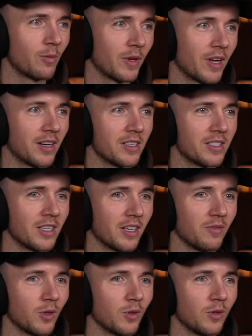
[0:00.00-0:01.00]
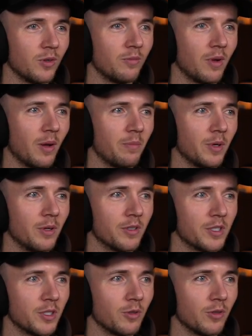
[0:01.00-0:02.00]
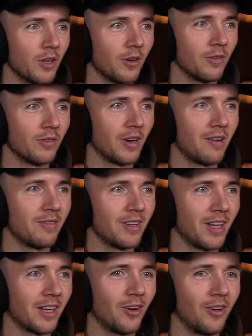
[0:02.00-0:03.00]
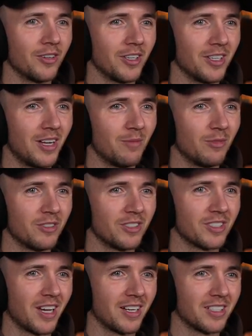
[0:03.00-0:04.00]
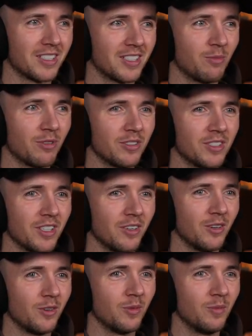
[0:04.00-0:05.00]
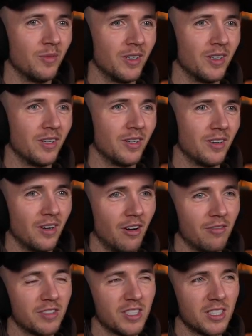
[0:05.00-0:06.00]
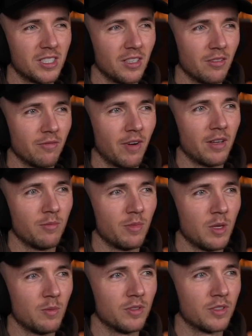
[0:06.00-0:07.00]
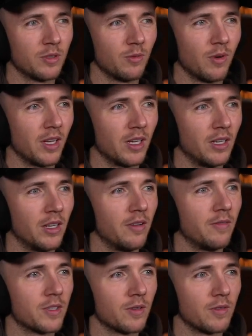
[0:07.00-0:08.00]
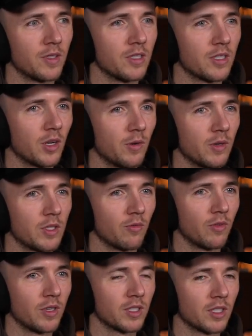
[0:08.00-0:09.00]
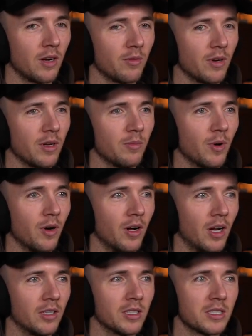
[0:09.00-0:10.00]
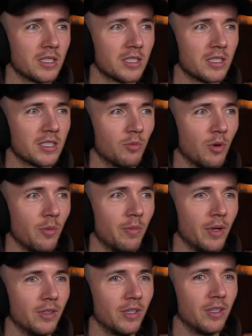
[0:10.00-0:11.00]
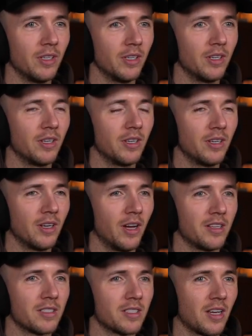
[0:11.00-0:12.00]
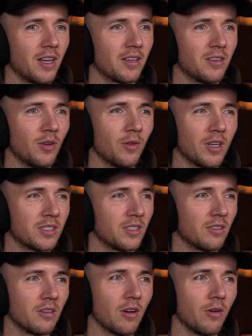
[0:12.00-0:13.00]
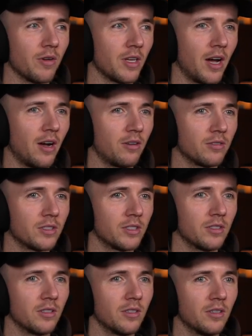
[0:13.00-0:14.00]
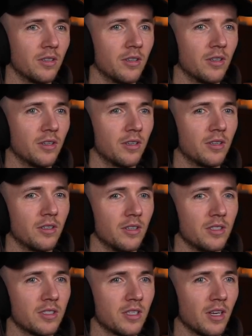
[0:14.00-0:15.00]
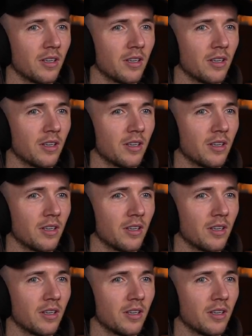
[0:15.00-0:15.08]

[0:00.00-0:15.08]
kind of sick if you could like build a studio and have it like on your land, but just kind of separate to your home. Obviously, still inviting people to where you live, so there's always a risk that way. But at least it's a separate building, and it's like no one has to go in your house. It's like